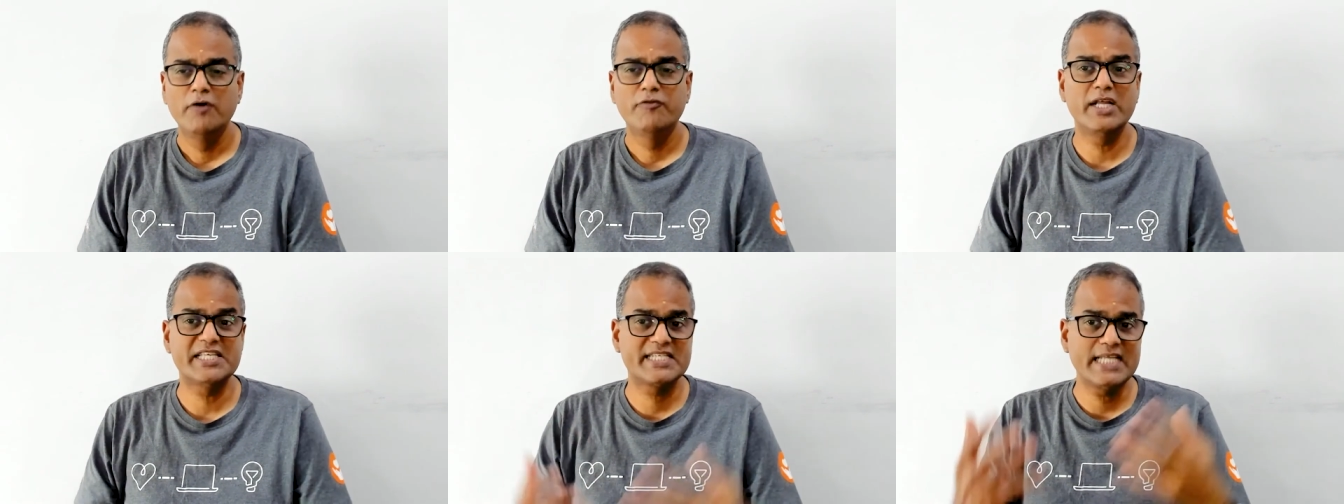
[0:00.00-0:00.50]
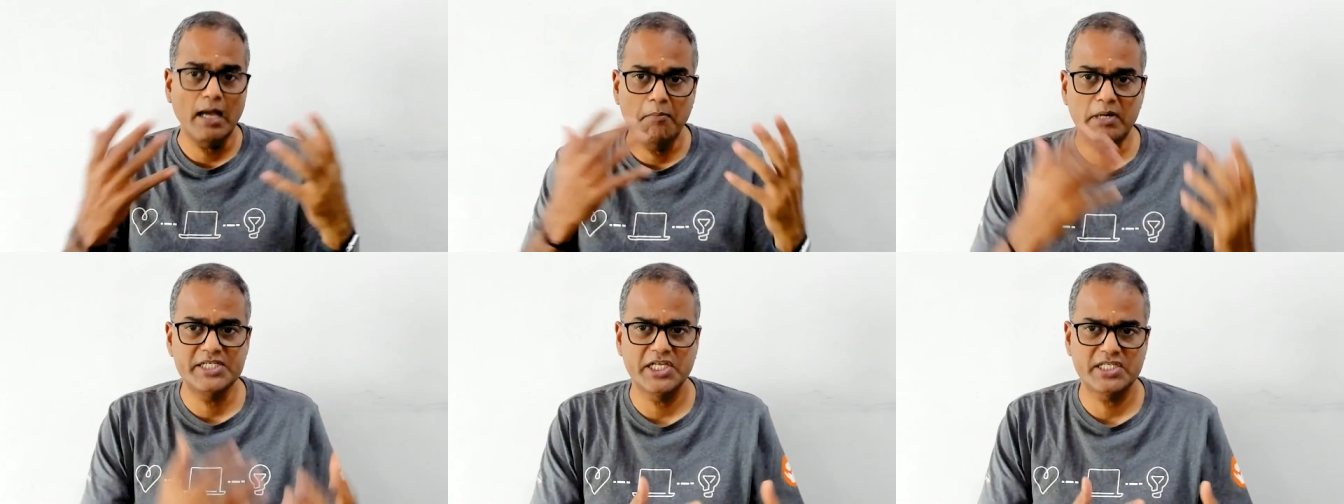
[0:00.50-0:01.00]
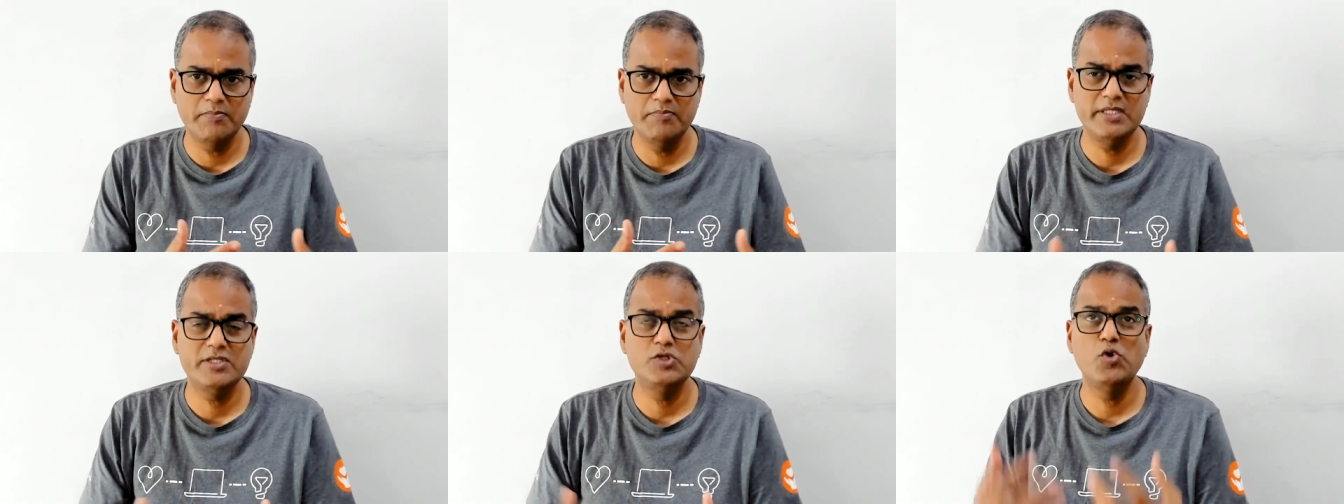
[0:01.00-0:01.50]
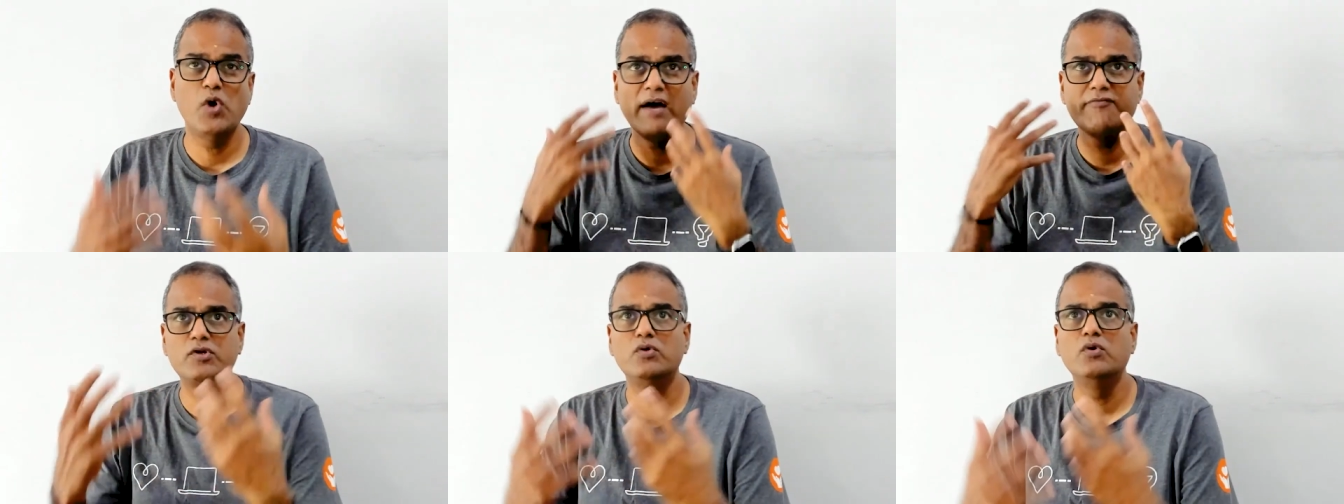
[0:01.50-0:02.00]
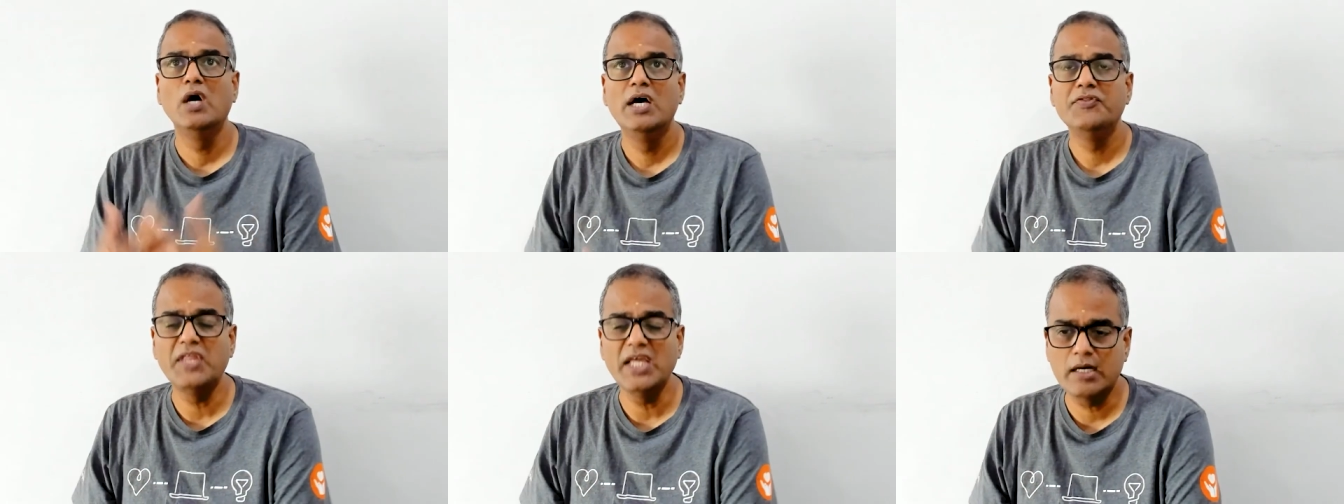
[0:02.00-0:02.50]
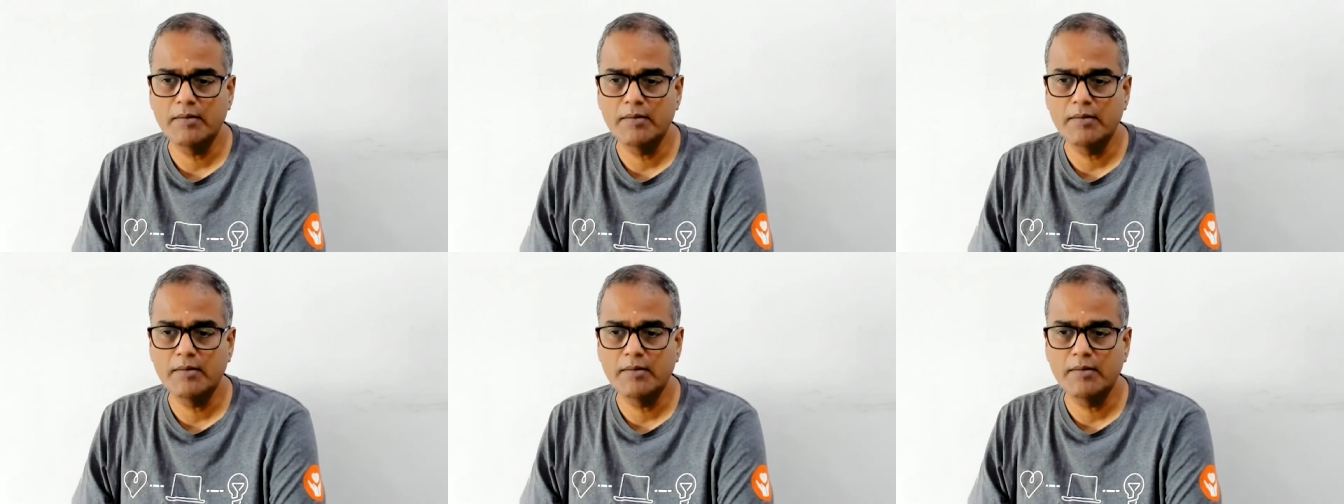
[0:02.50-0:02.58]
for established SMEs, you have to think